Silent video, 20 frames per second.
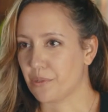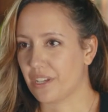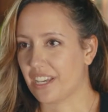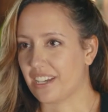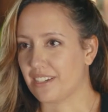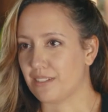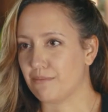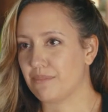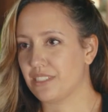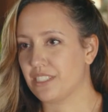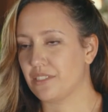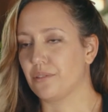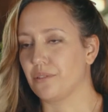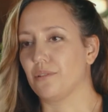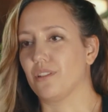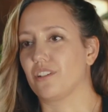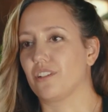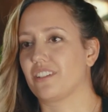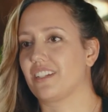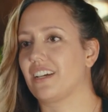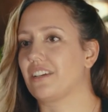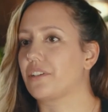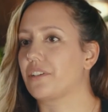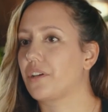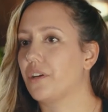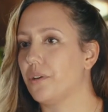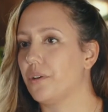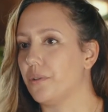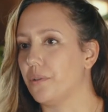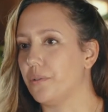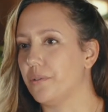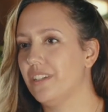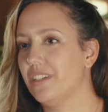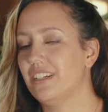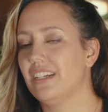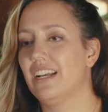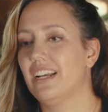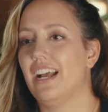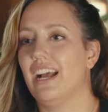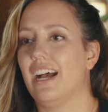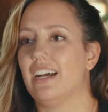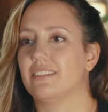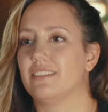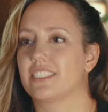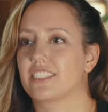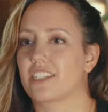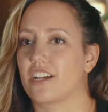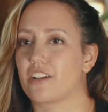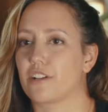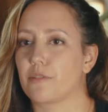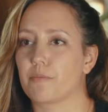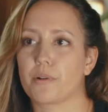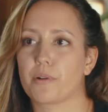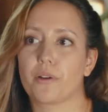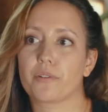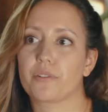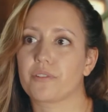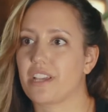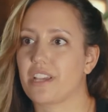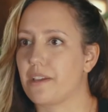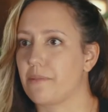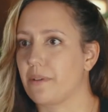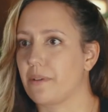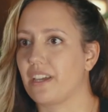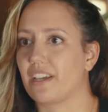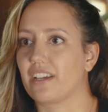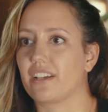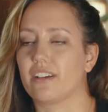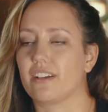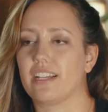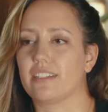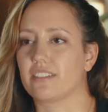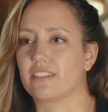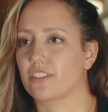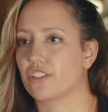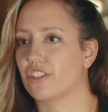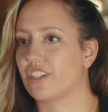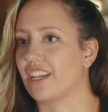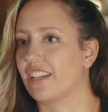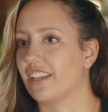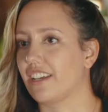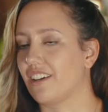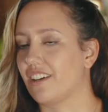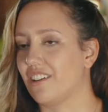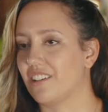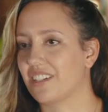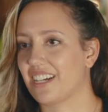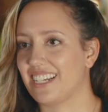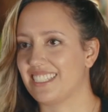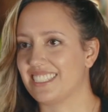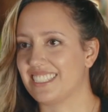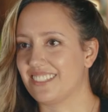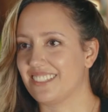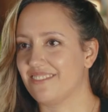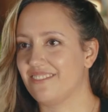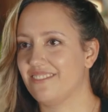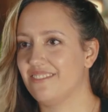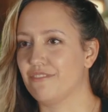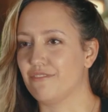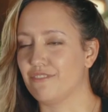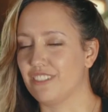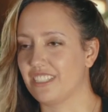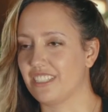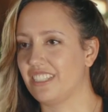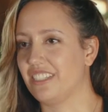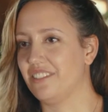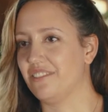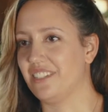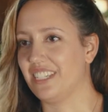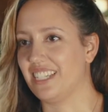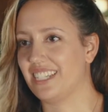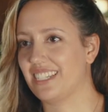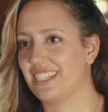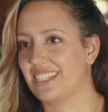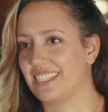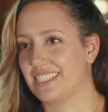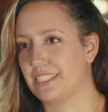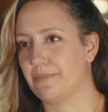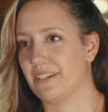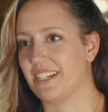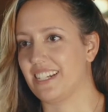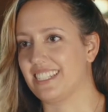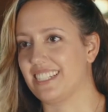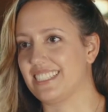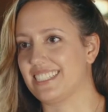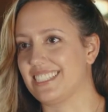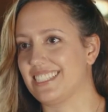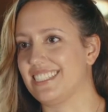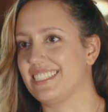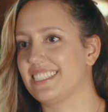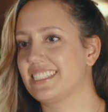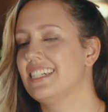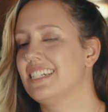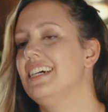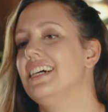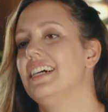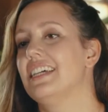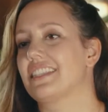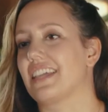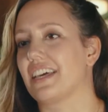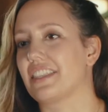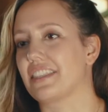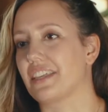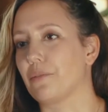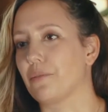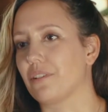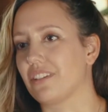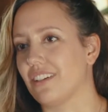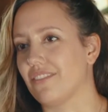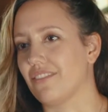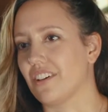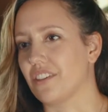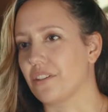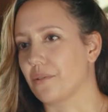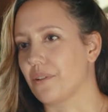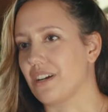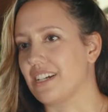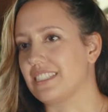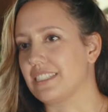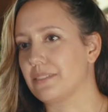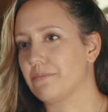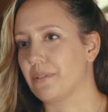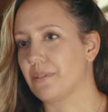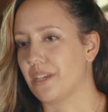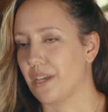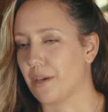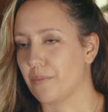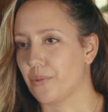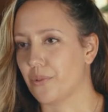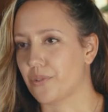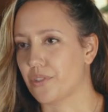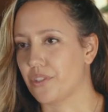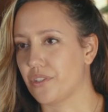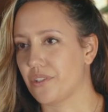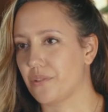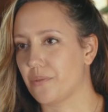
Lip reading: boot camps who learn how to code and start prototyping and creating all kinds of really unique experiences that they wouldn't have otherwise been able to